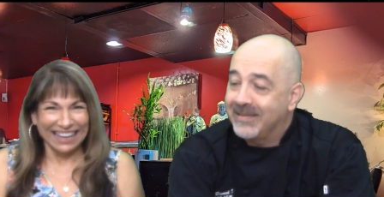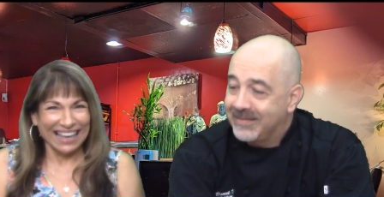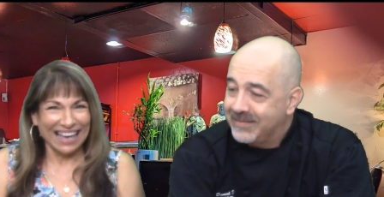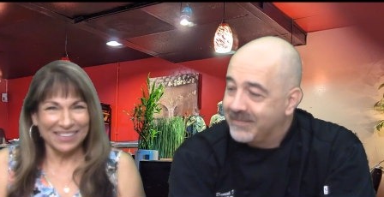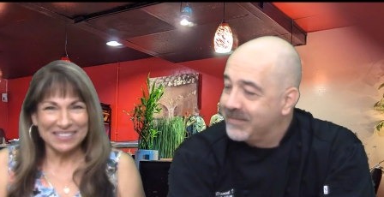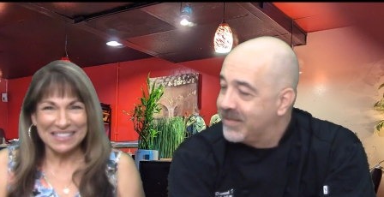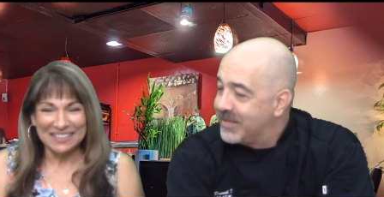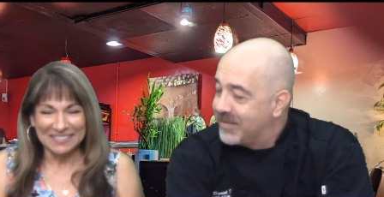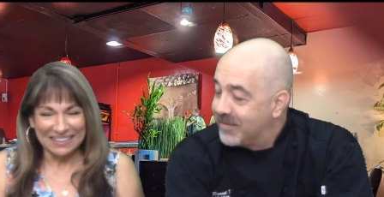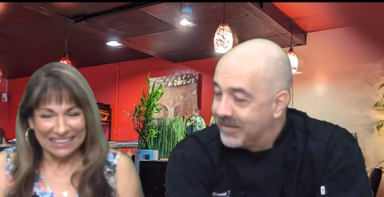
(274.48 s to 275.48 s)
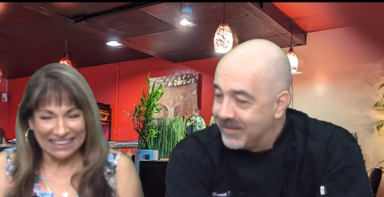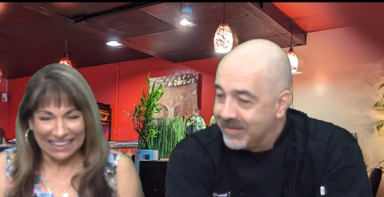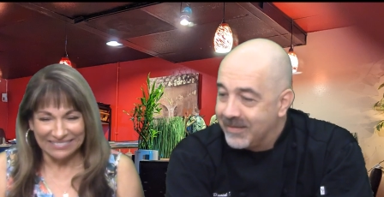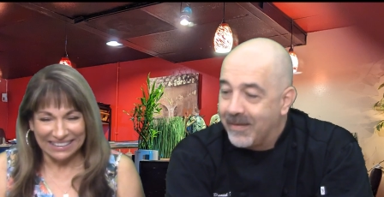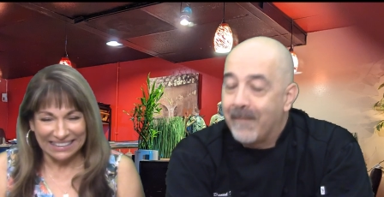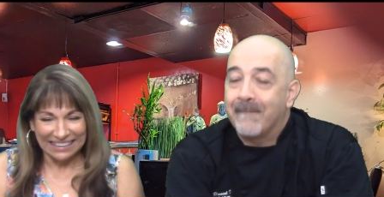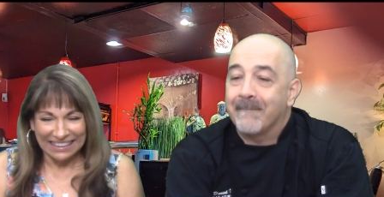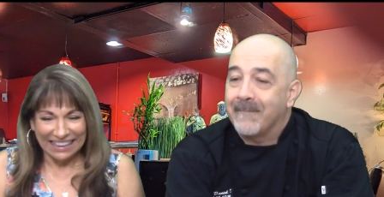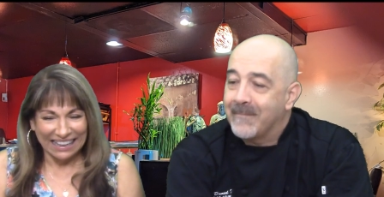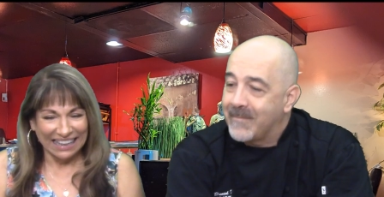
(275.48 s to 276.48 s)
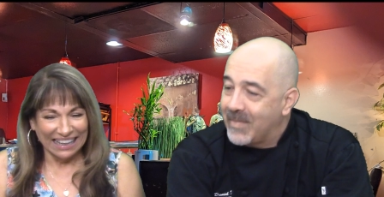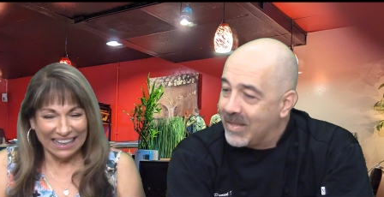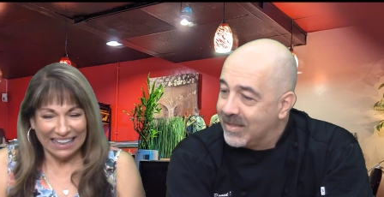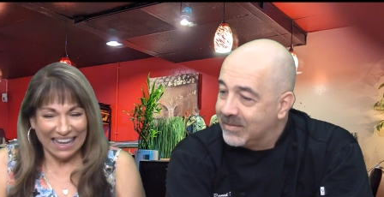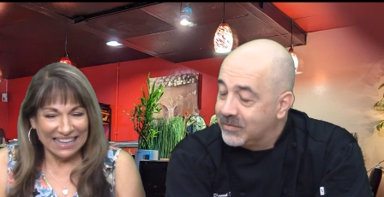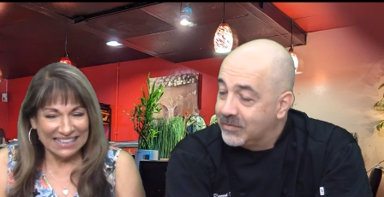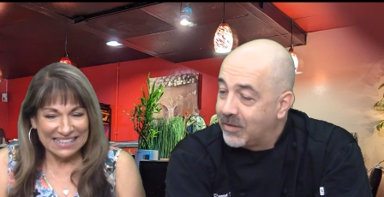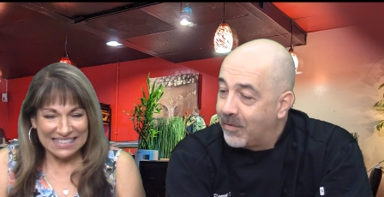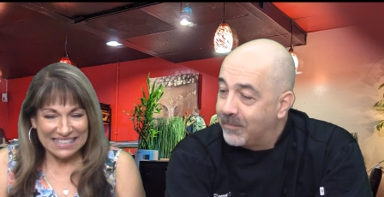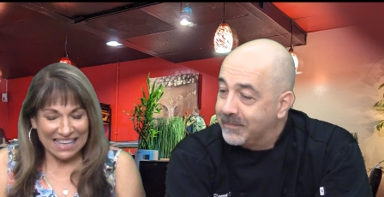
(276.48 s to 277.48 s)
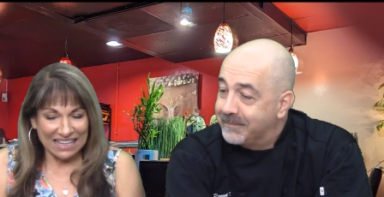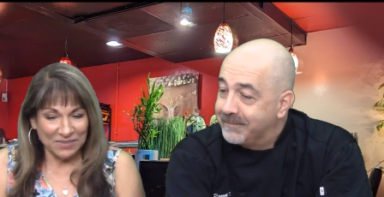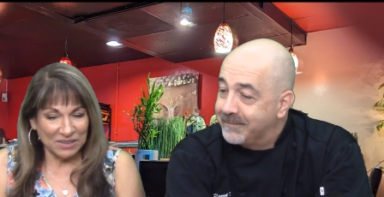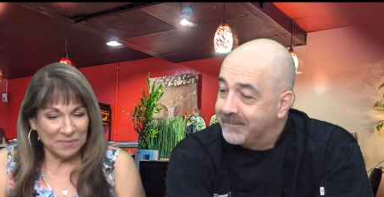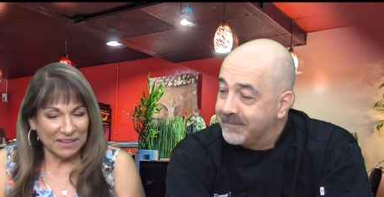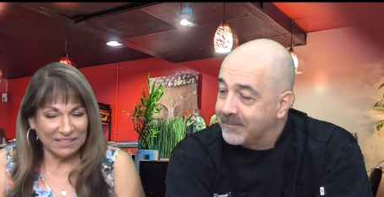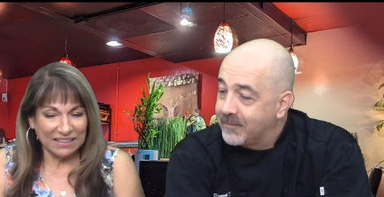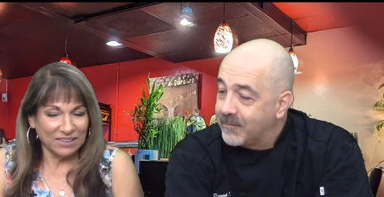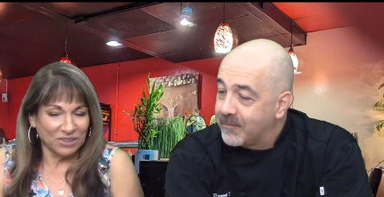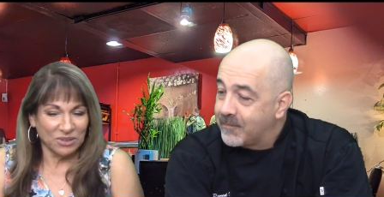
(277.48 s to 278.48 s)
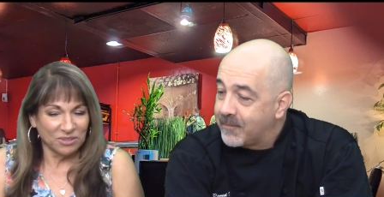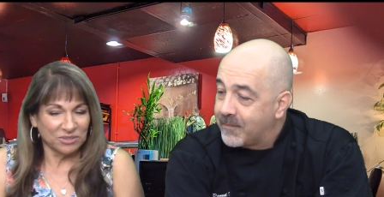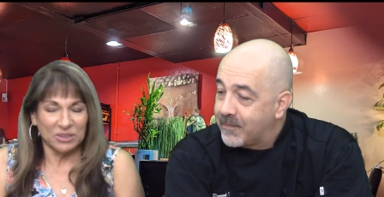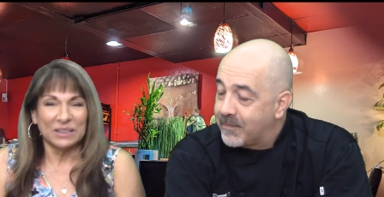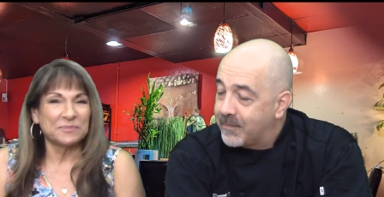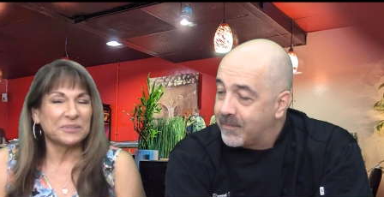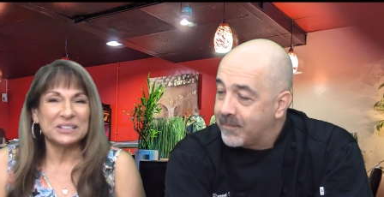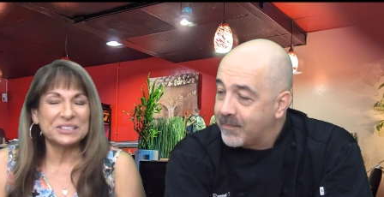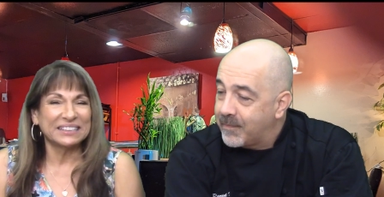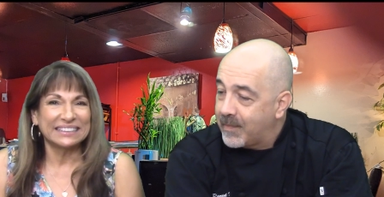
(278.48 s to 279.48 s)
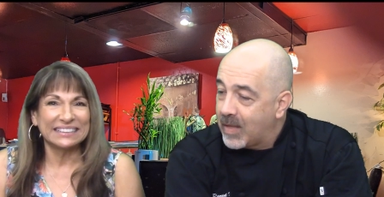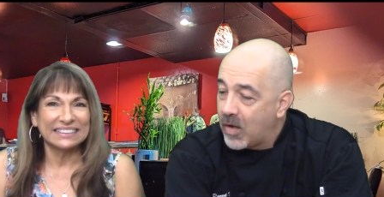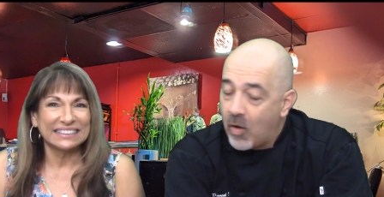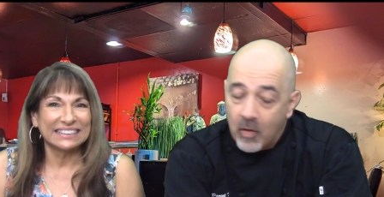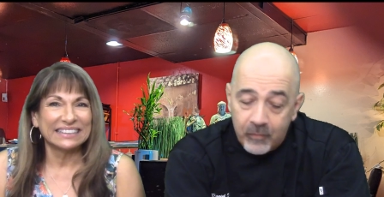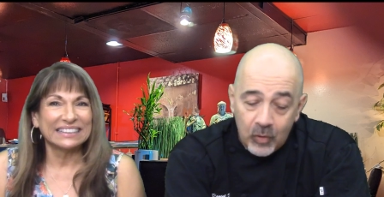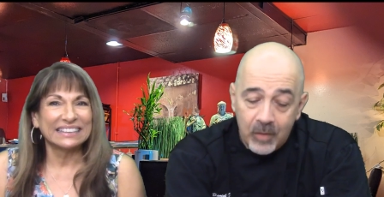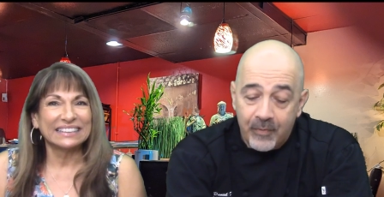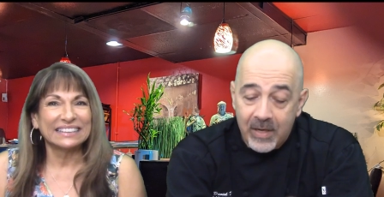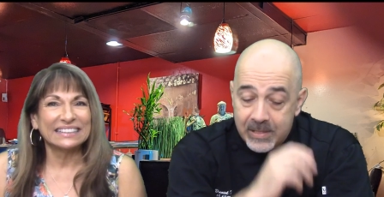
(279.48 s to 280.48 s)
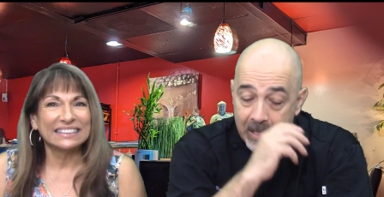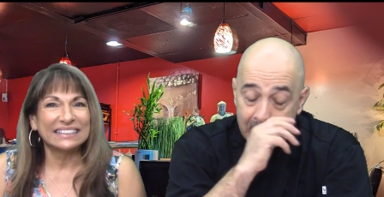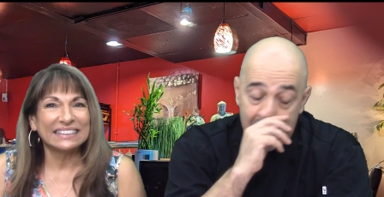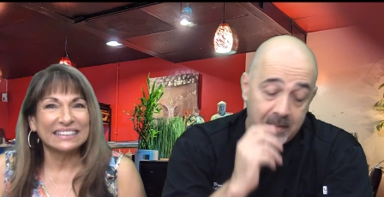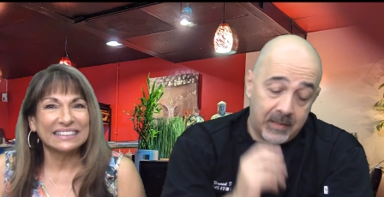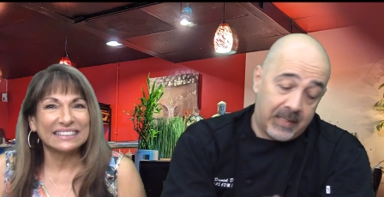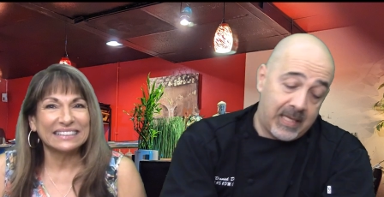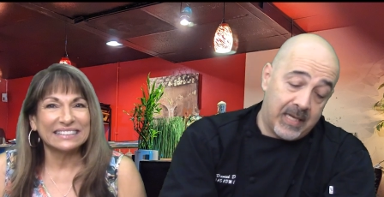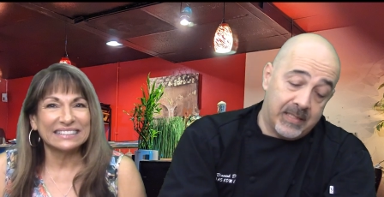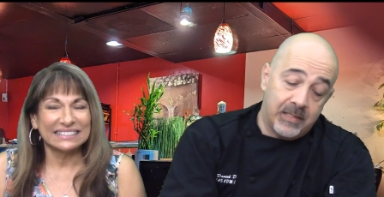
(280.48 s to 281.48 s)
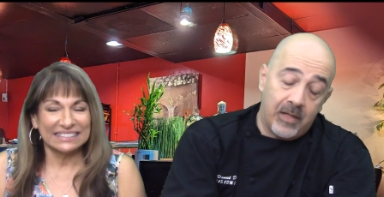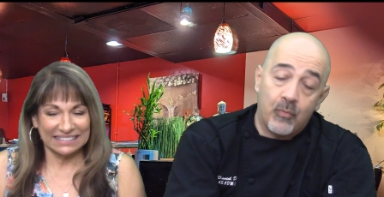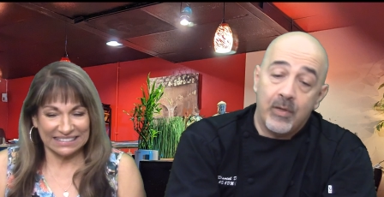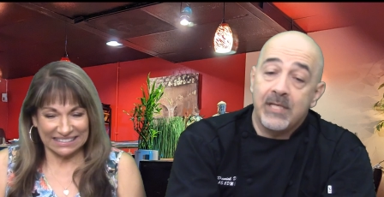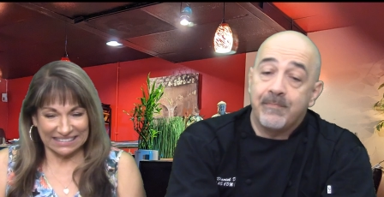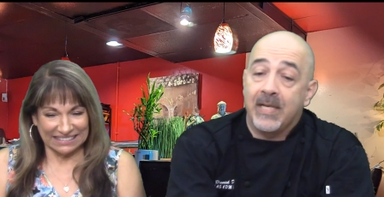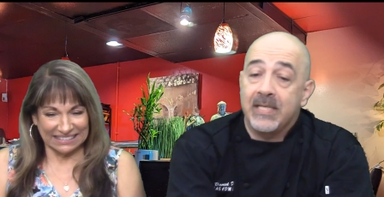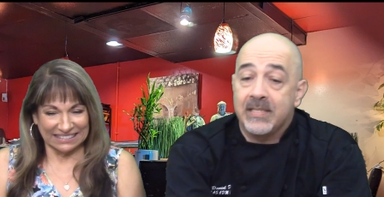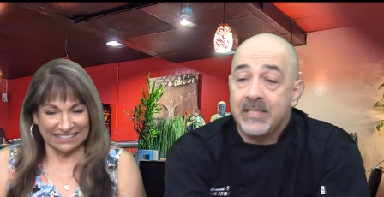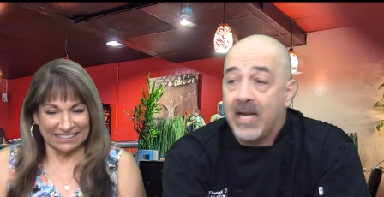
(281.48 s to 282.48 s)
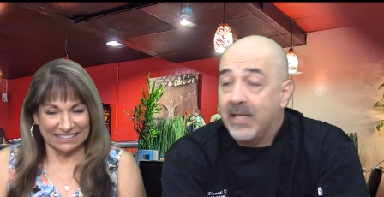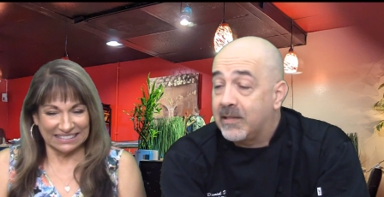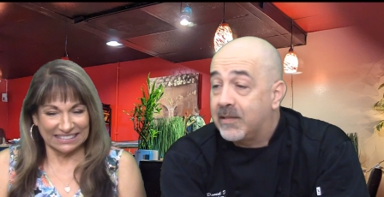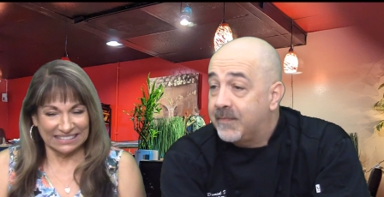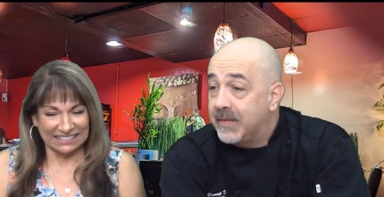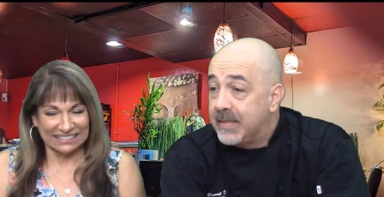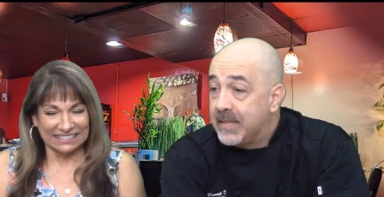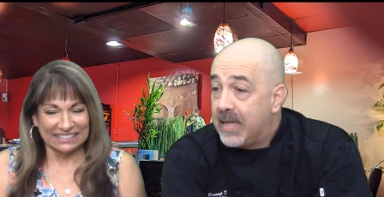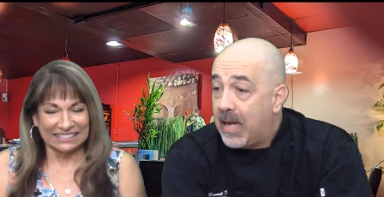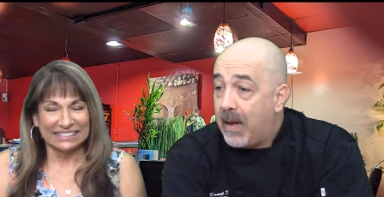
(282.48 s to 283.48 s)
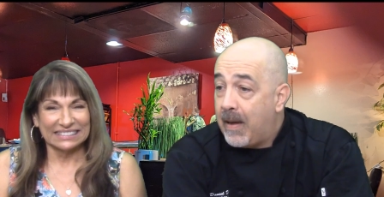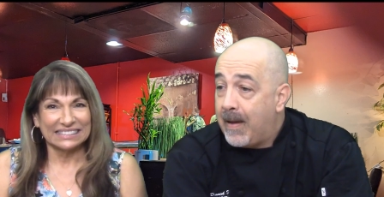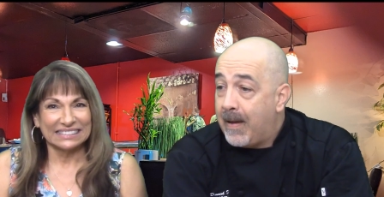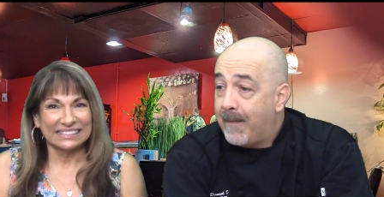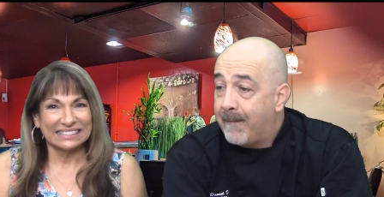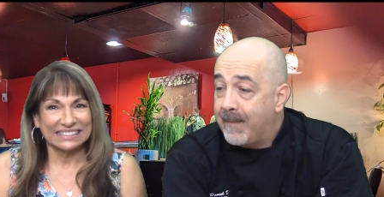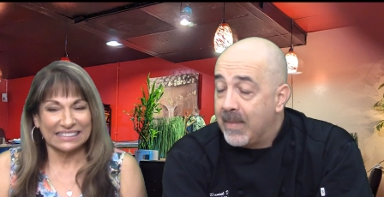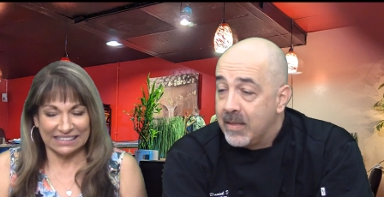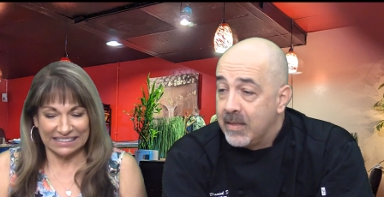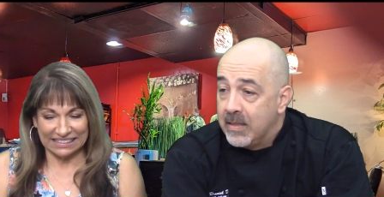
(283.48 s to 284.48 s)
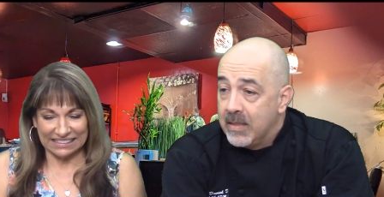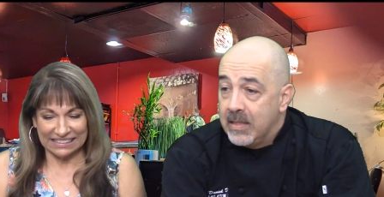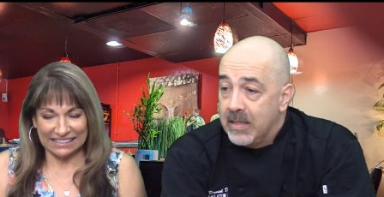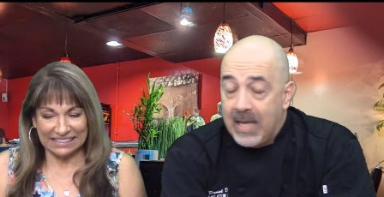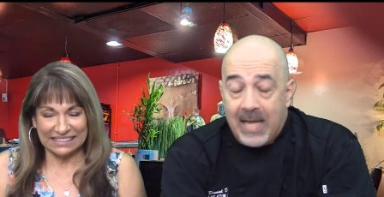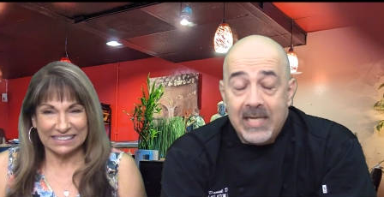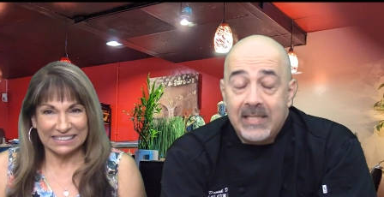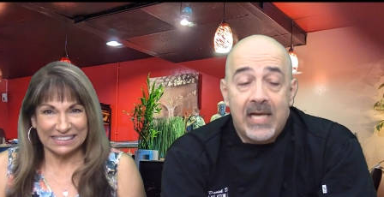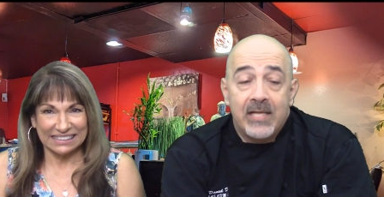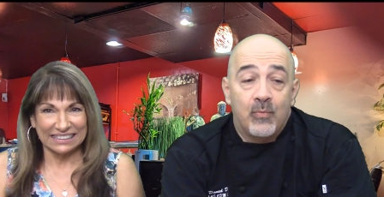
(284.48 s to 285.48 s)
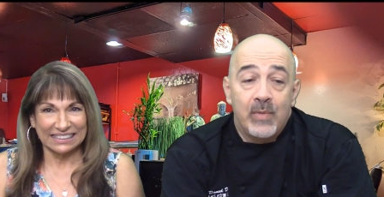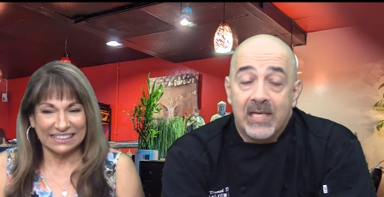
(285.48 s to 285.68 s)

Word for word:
Speaker 1: I absolutely love it. And so. Oh. and what about the your overall impression?
Speaker 2: overall impression, I, I again, it's another one of these places that I love. Um, any day of the week,